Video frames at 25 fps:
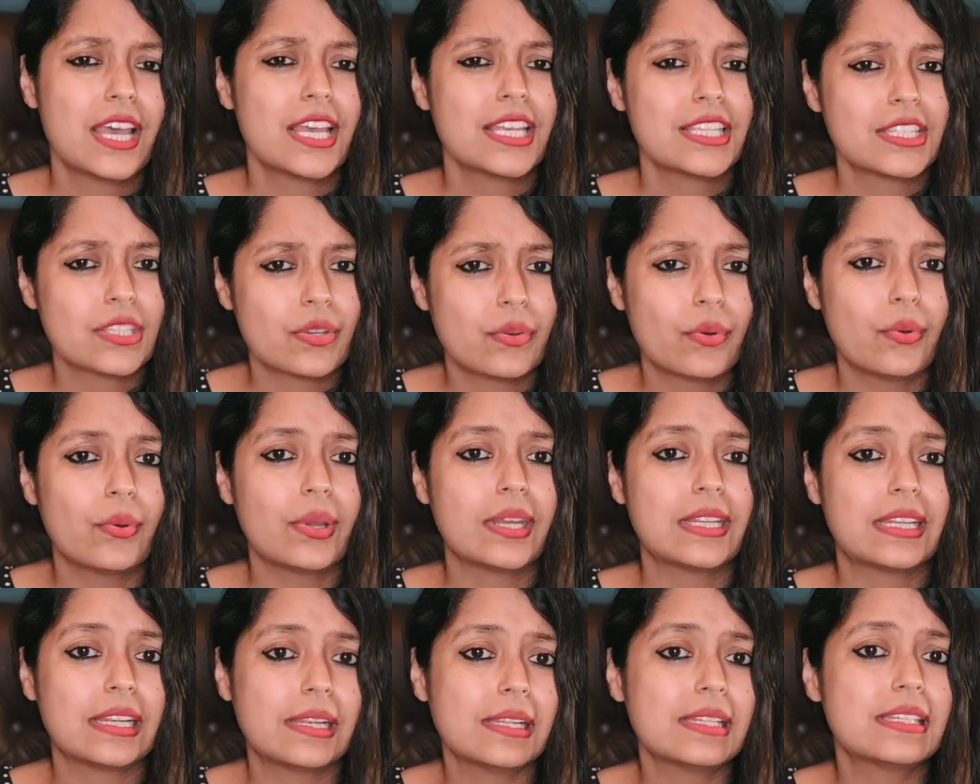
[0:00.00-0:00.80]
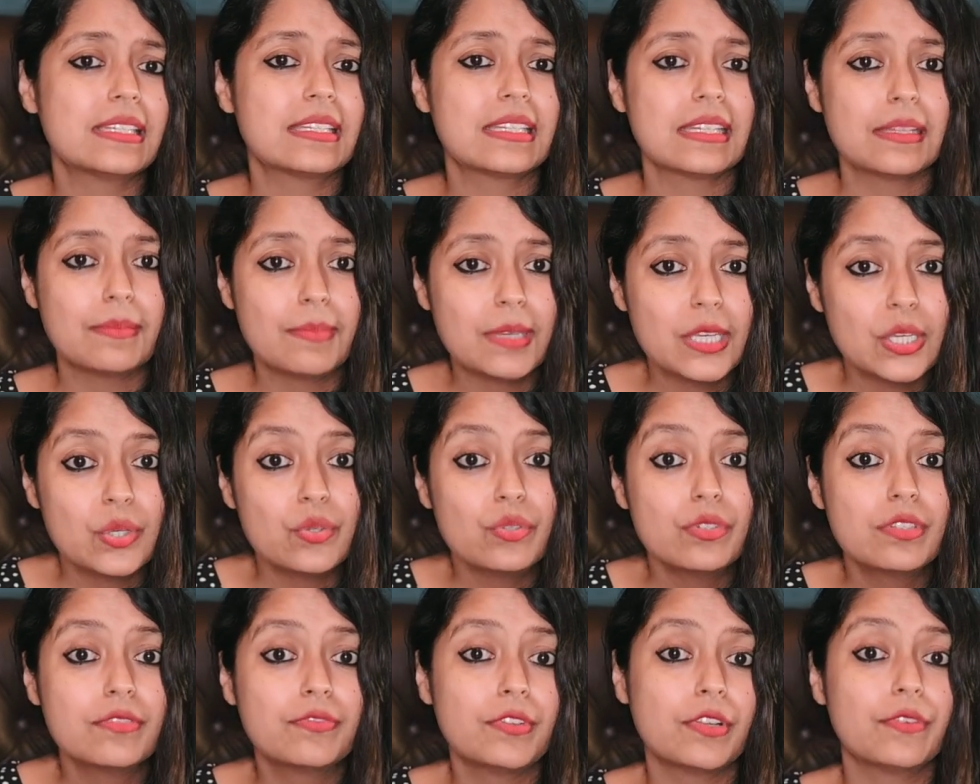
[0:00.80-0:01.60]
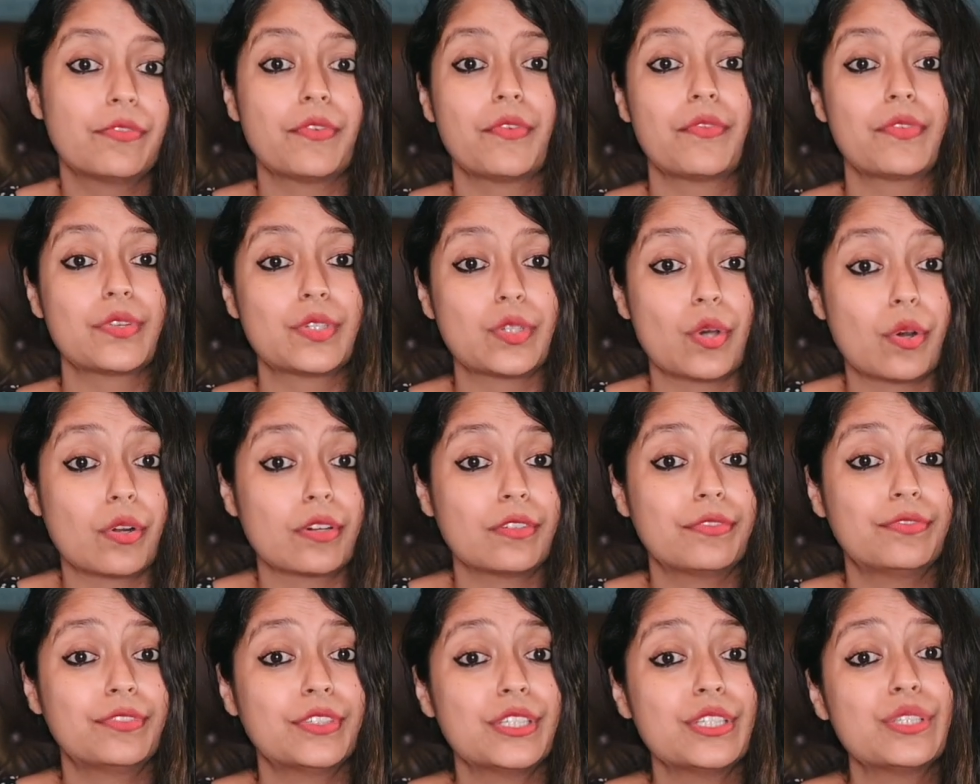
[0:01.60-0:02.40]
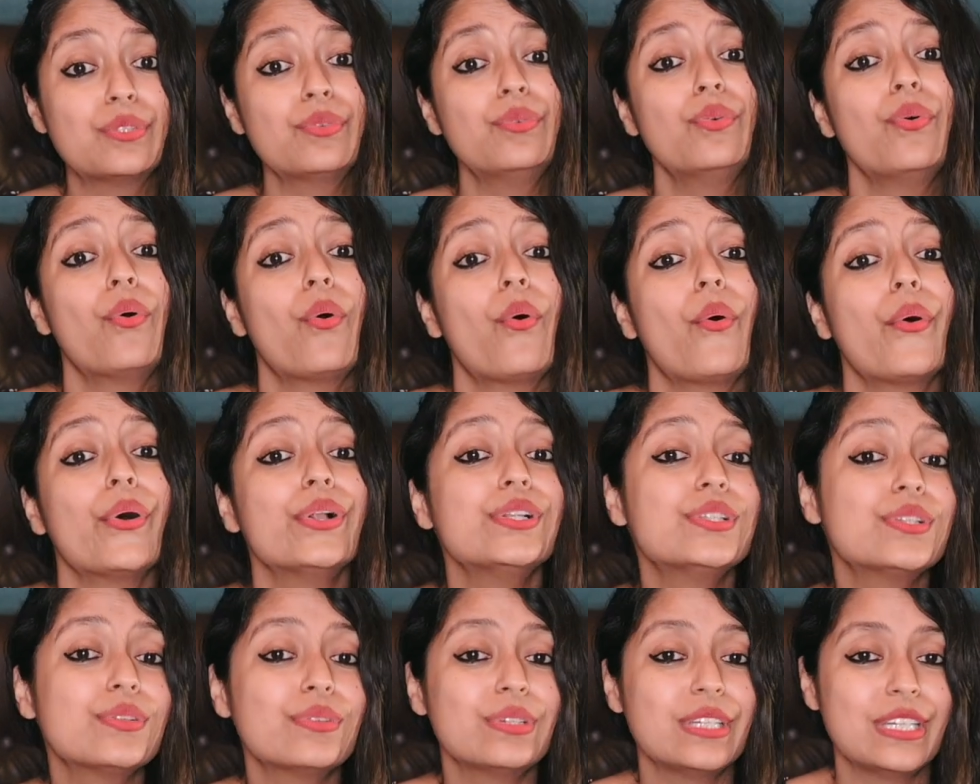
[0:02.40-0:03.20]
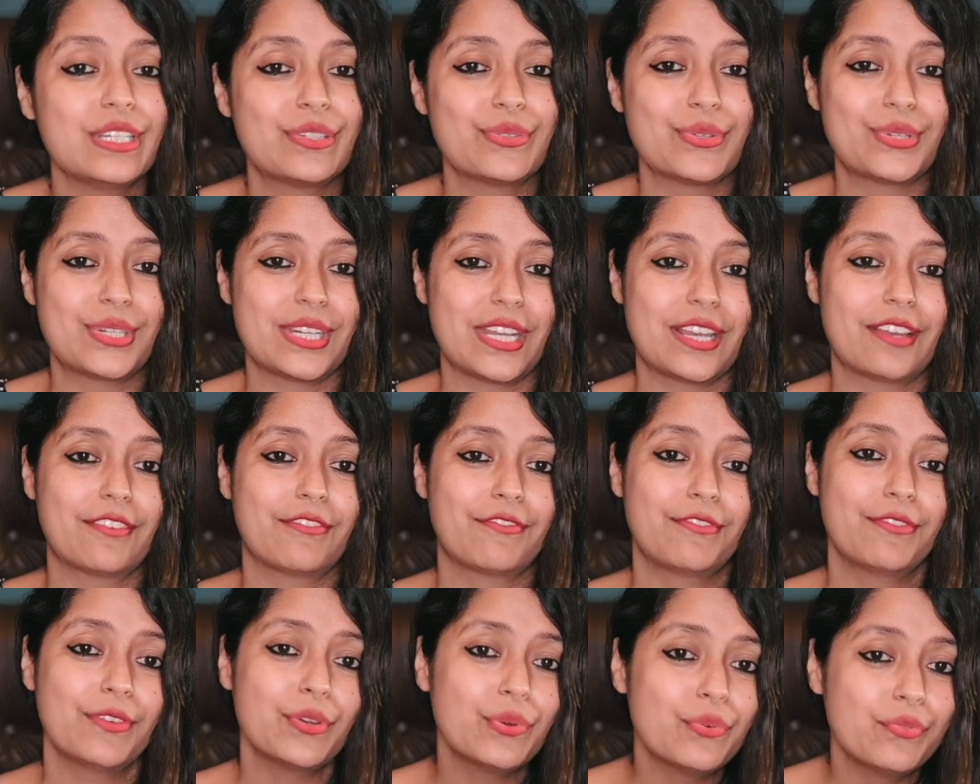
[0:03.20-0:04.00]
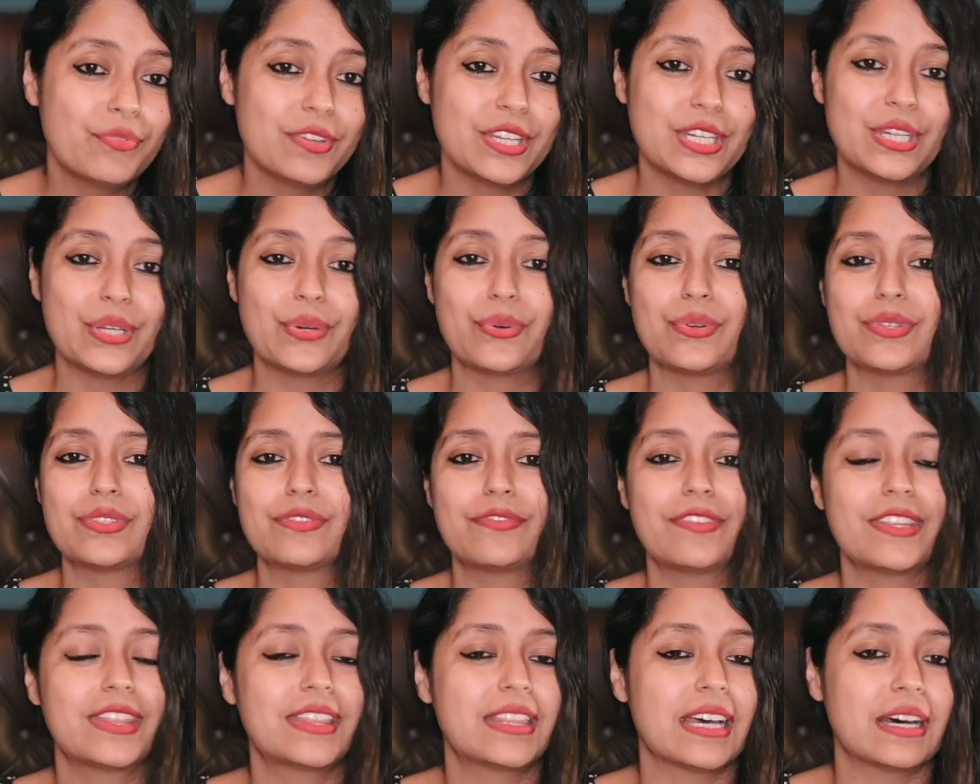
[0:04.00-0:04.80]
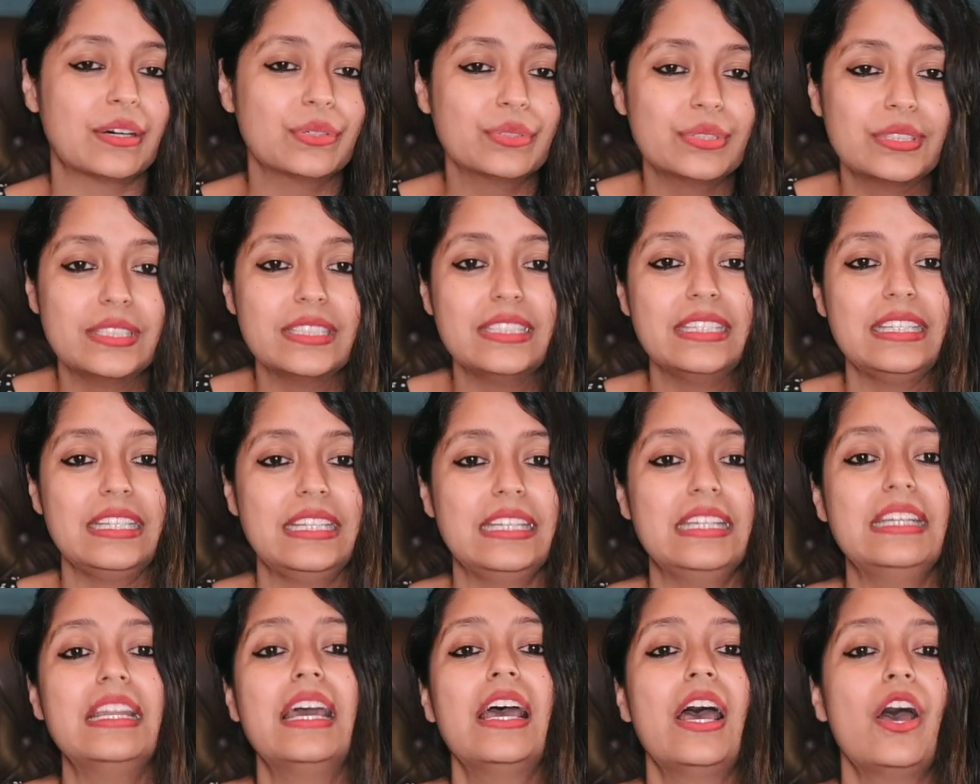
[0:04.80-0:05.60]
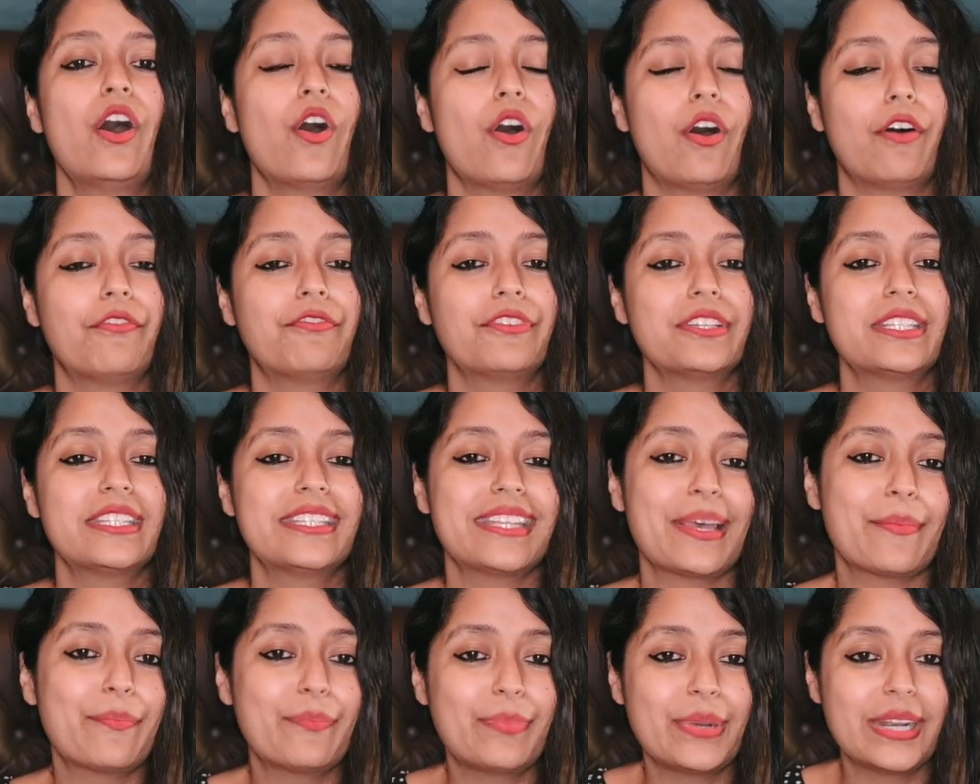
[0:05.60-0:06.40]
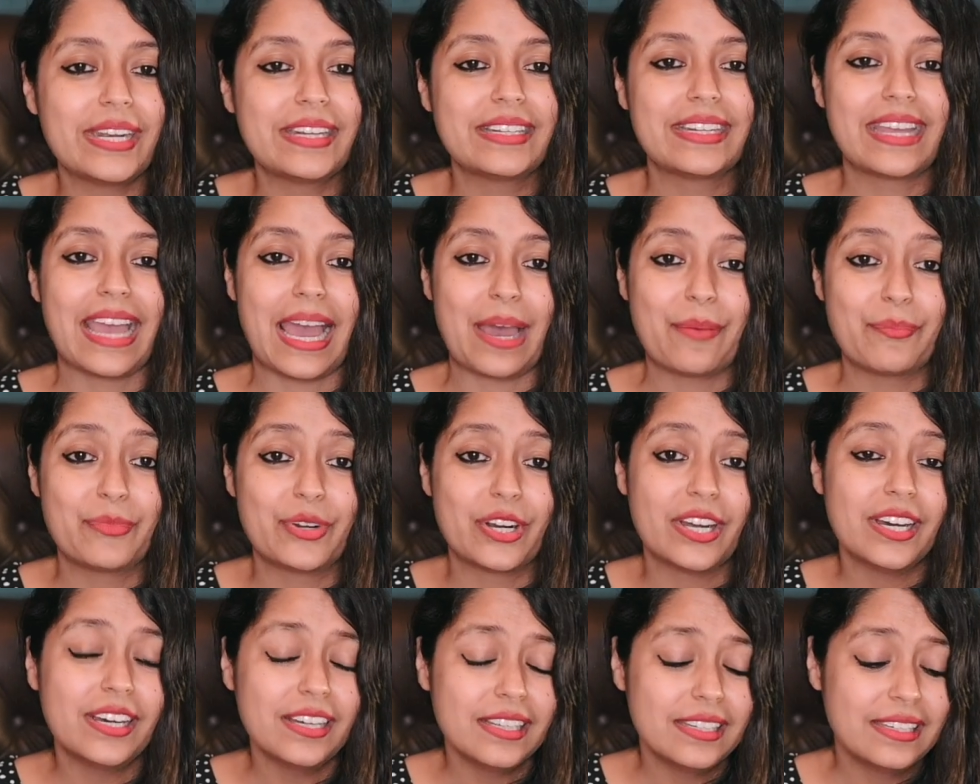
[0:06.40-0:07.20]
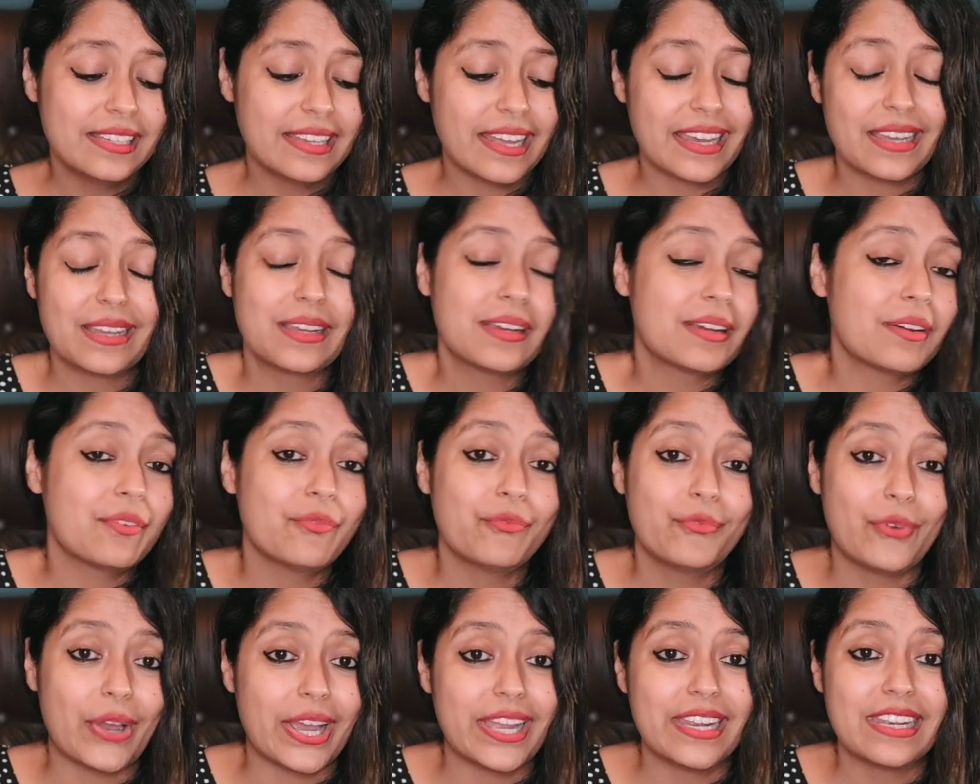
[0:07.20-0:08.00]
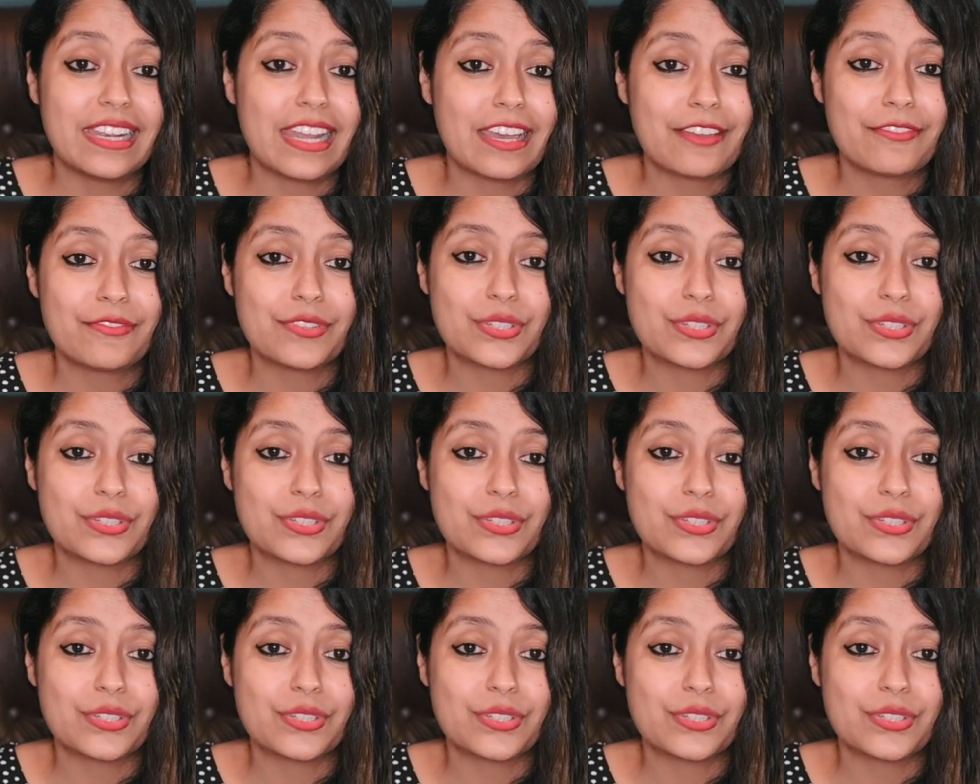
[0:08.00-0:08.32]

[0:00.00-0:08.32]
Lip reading: so it will still be useful for photographers who also need to take few videos without the need of a separate camera like wildlife